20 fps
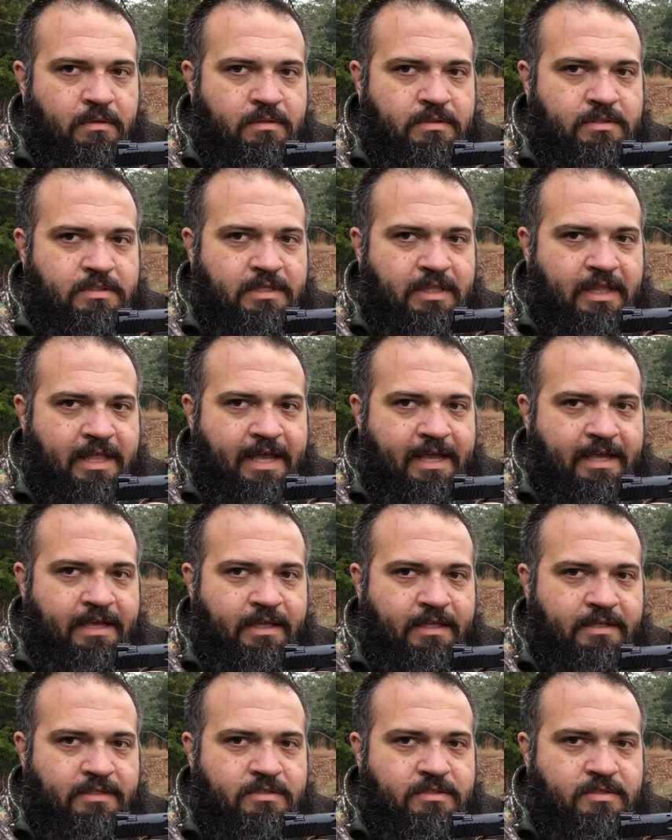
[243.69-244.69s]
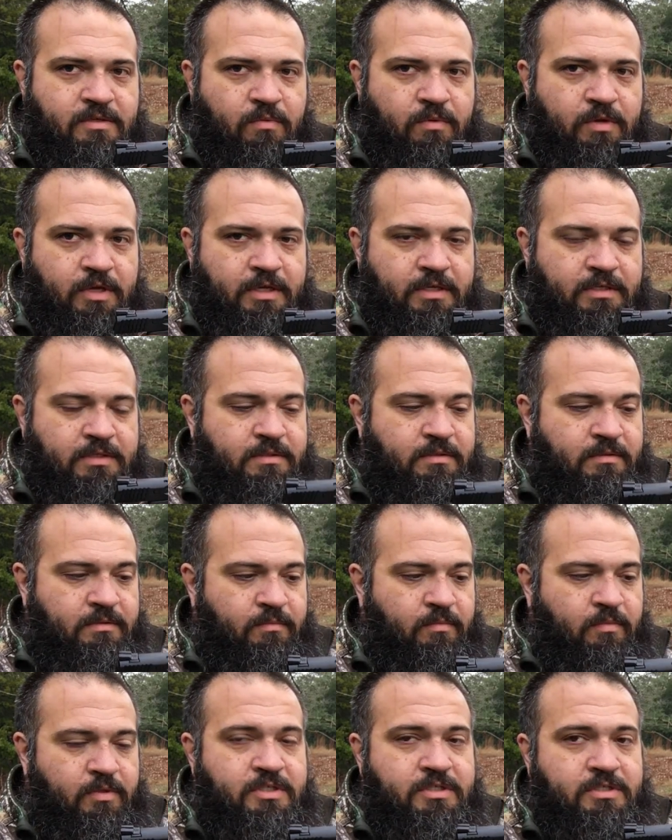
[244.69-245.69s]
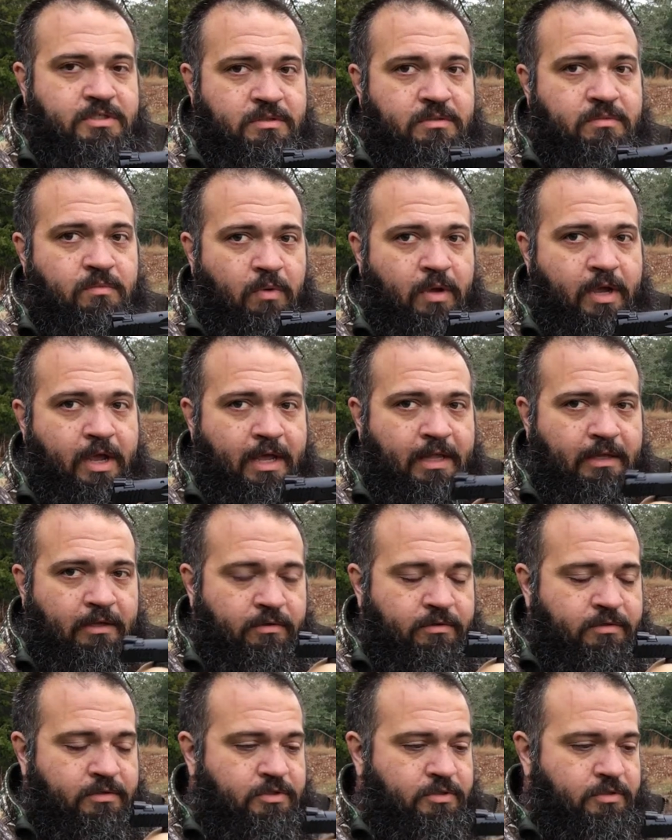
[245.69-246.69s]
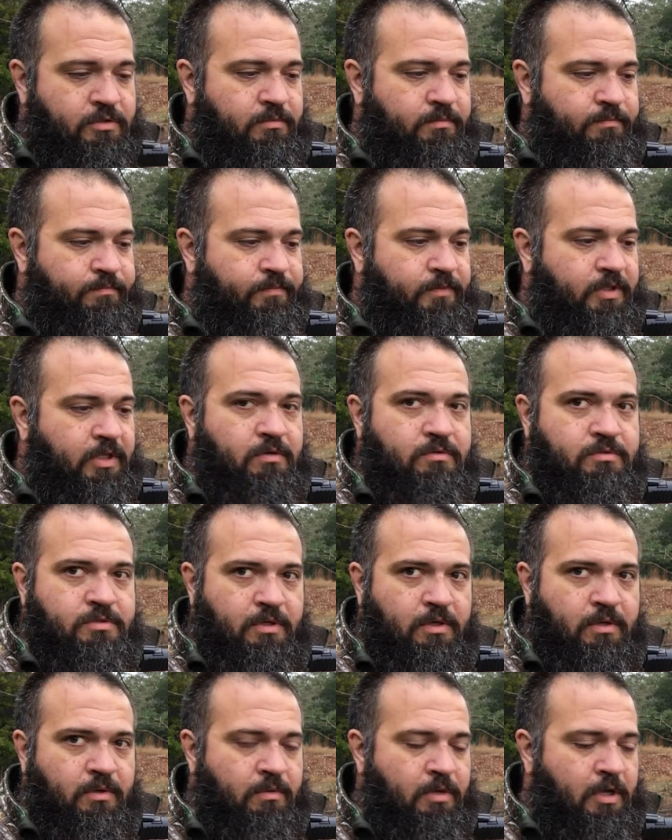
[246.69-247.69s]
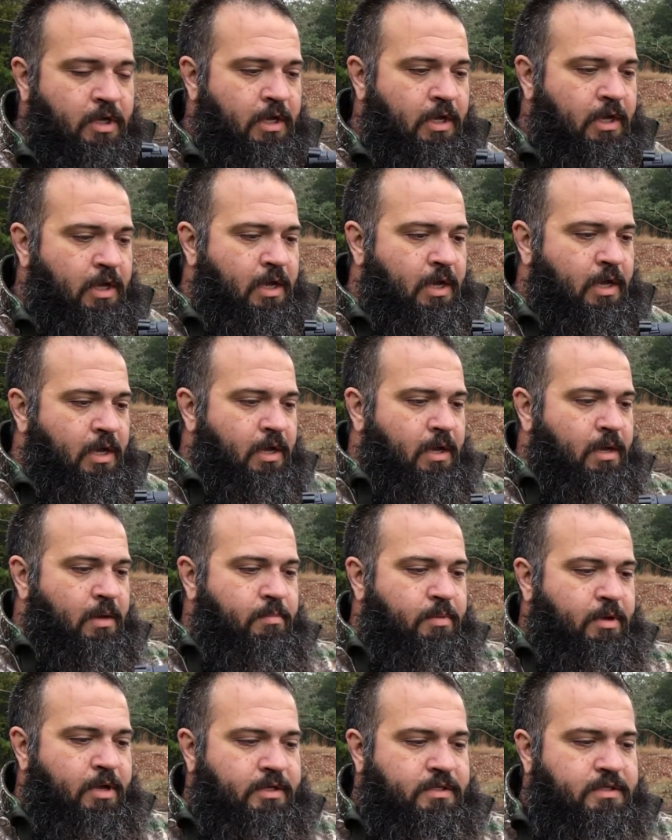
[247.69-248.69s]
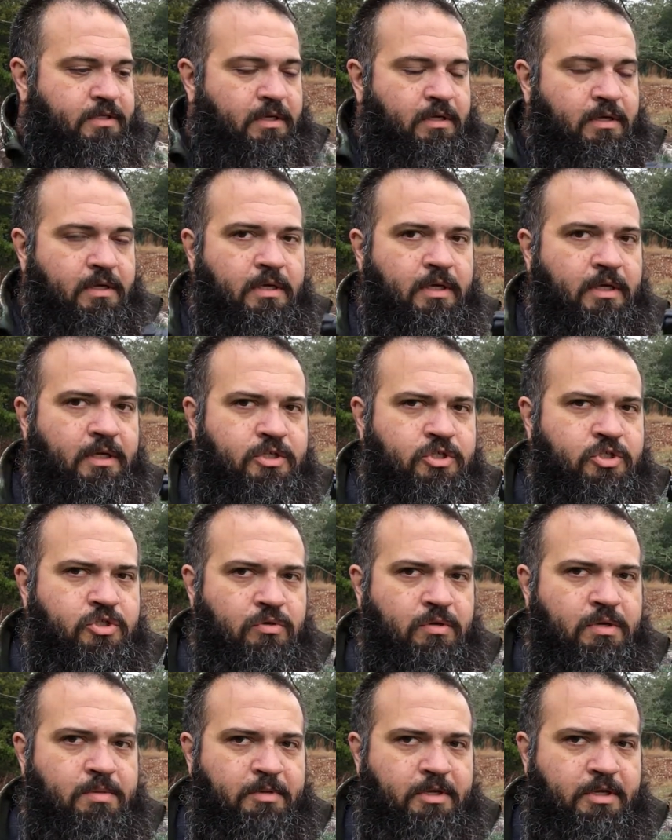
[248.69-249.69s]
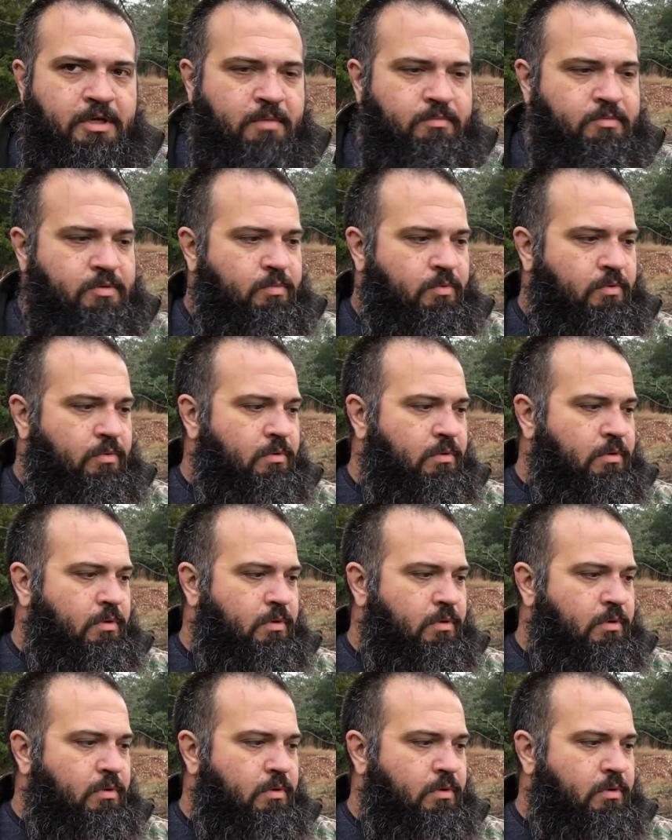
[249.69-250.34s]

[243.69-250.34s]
Slack and squeeze, which is the way I learned to shoot years ago. But extremely comfortable.